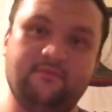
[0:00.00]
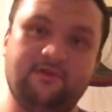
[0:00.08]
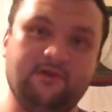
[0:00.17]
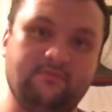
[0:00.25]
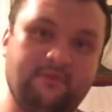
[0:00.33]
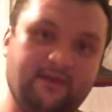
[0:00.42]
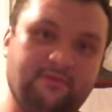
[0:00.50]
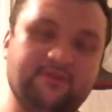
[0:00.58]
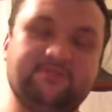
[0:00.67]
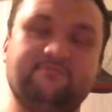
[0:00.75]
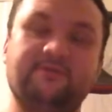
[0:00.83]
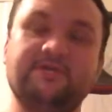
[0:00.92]
You know, may he
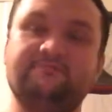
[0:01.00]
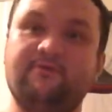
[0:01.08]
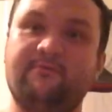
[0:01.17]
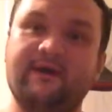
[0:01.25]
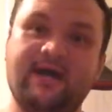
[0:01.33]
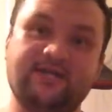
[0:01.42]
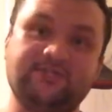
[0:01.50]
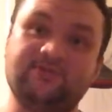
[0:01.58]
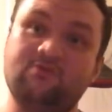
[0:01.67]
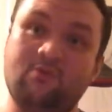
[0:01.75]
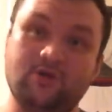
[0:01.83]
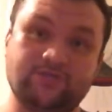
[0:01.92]
rest in peace, Bill Paxton,
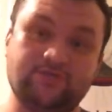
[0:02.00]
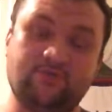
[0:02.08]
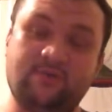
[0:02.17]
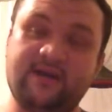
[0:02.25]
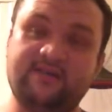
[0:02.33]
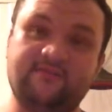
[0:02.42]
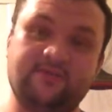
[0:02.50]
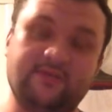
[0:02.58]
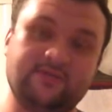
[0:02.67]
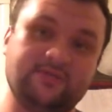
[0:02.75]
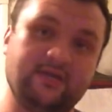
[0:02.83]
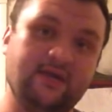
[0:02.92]
who also directed
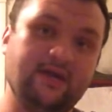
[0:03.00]
this.